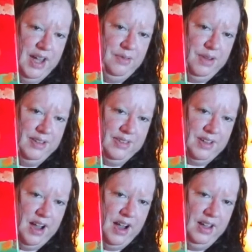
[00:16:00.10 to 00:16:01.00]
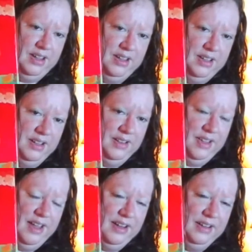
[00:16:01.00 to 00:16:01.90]
that red sky.
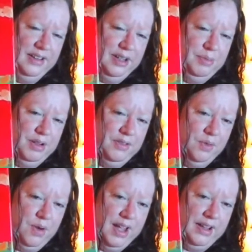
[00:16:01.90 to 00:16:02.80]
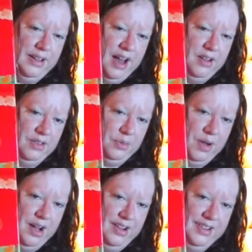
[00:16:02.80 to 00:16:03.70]
A little bit of the white cloud as
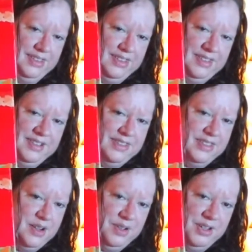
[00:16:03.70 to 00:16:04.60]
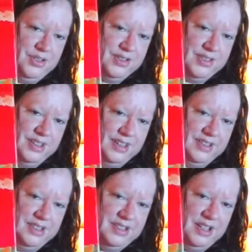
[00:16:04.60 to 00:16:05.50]
well. It's just so interesting.
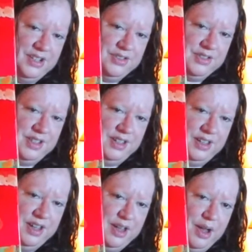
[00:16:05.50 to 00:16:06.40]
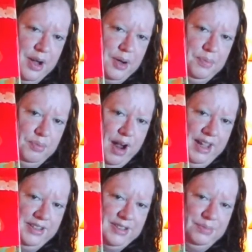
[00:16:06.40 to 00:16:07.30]
It's such an interesting,
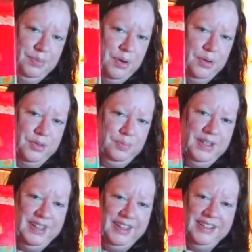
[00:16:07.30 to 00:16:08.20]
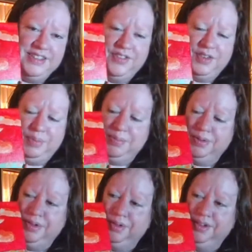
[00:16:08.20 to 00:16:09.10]
bright, bold piece for
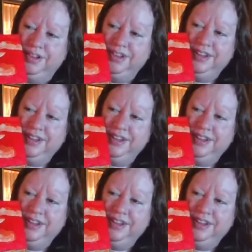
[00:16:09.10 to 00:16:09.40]
people who